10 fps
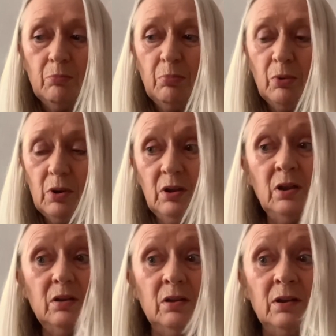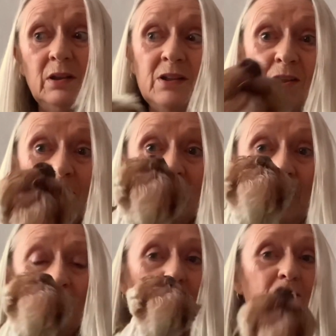But it turned
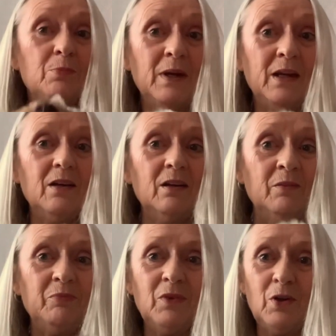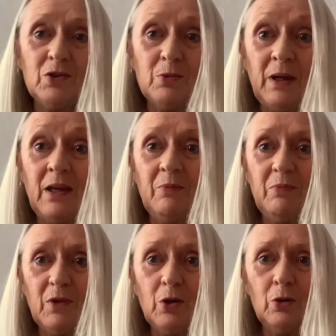out not to be
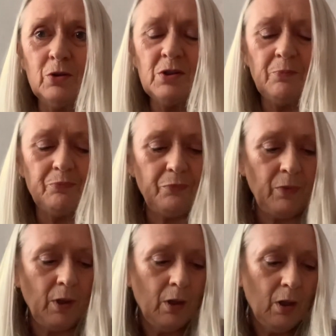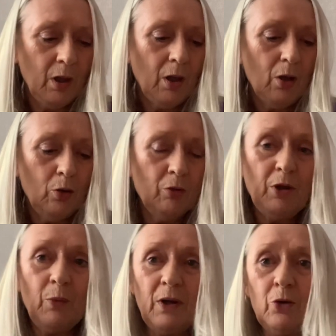the cause,
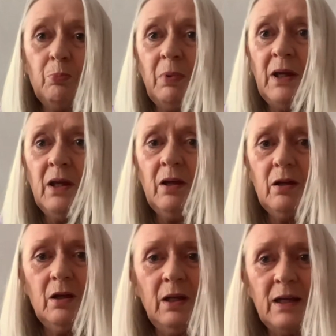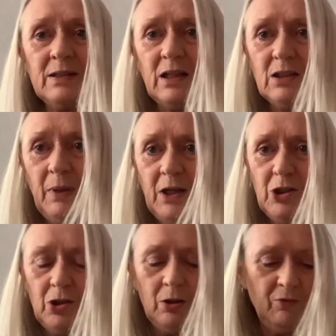although it could be an
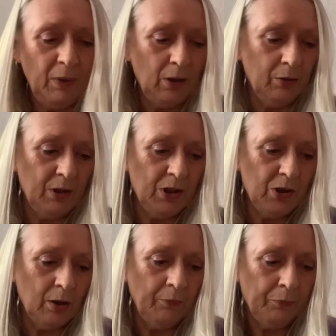exacerbation in my condition.